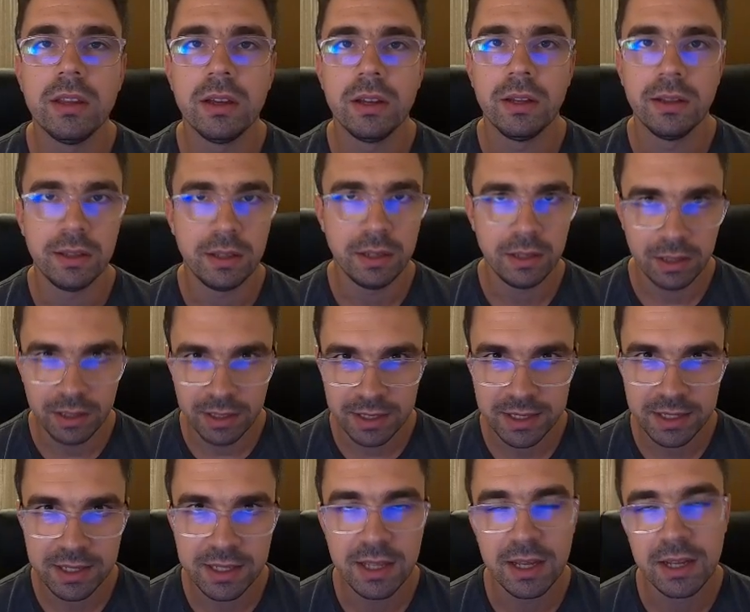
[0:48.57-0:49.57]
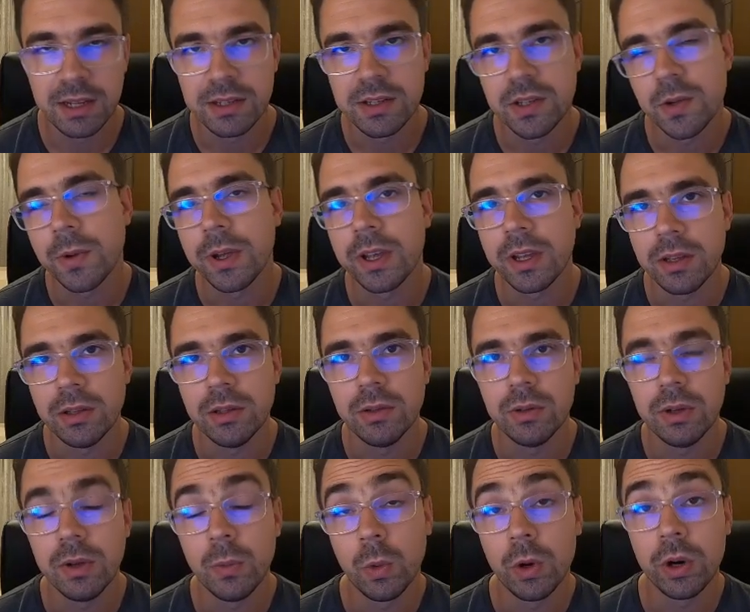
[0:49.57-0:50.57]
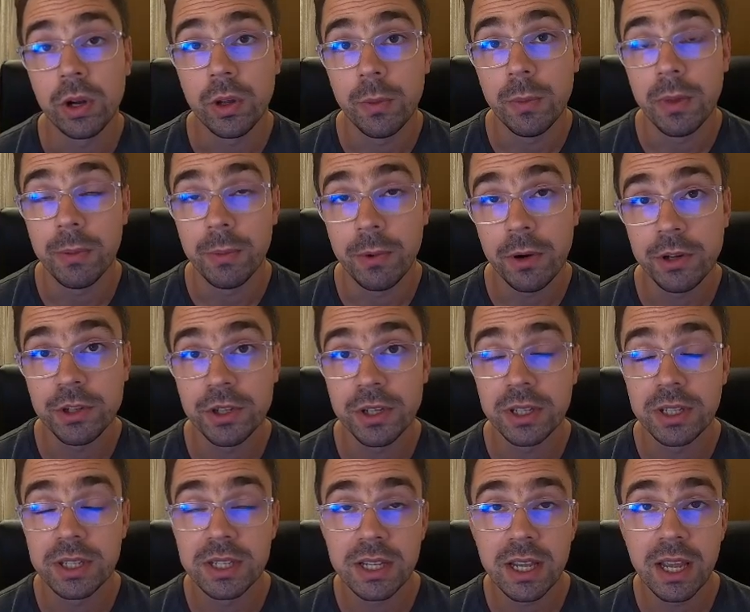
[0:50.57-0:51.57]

until this is done so I can do work on my projects,